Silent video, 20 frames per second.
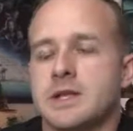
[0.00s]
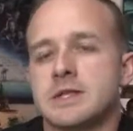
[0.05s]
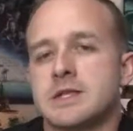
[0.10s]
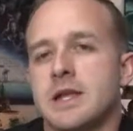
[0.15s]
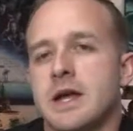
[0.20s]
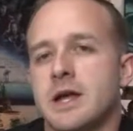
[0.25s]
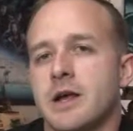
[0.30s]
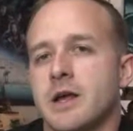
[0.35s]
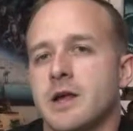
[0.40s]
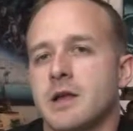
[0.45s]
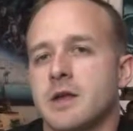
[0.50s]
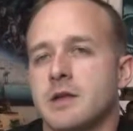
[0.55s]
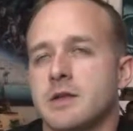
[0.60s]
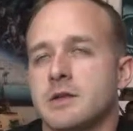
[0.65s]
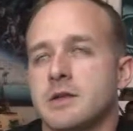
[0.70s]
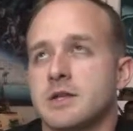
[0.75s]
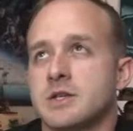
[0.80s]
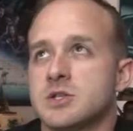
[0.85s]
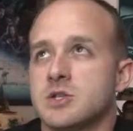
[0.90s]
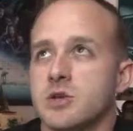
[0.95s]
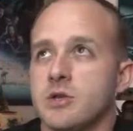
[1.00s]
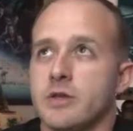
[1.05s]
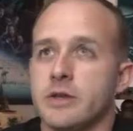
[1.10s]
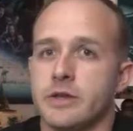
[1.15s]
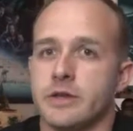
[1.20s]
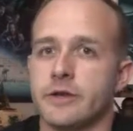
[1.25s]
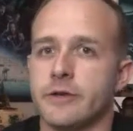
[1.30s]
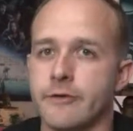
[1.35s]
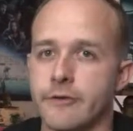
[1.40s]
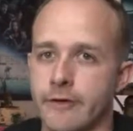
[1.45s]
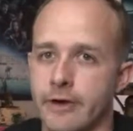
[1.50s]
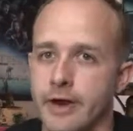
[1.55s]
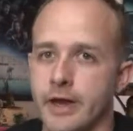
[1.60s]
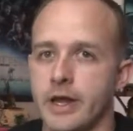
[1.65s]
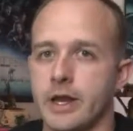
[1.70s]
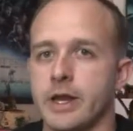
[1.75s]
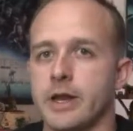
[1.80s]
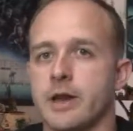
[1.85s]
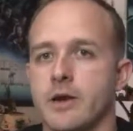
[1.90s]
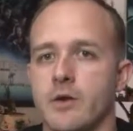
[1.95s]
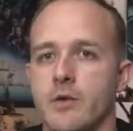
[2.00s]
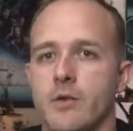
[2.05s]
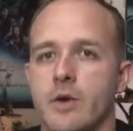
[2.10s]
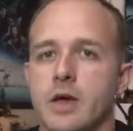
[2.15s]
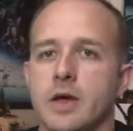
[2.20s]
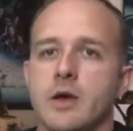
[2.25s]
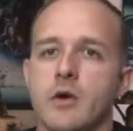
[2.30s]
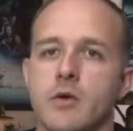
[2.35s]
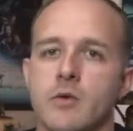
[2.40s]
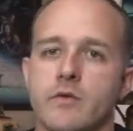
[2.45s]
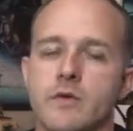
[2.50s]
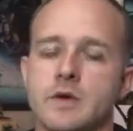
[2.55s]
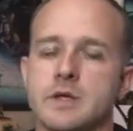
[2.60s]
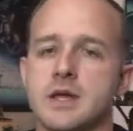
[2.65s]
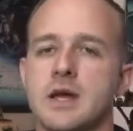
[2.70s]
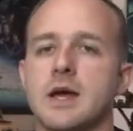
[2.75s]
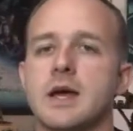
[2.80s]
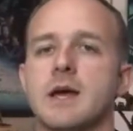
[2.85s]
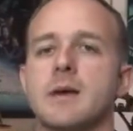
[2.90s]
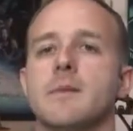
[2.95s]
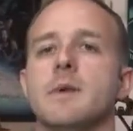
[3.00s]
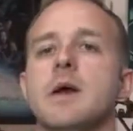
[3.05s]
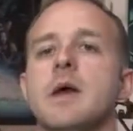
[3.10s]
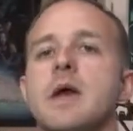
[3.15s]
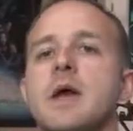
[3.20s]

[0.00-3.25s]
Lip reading: it's not going to necessarily degrade in a way over time.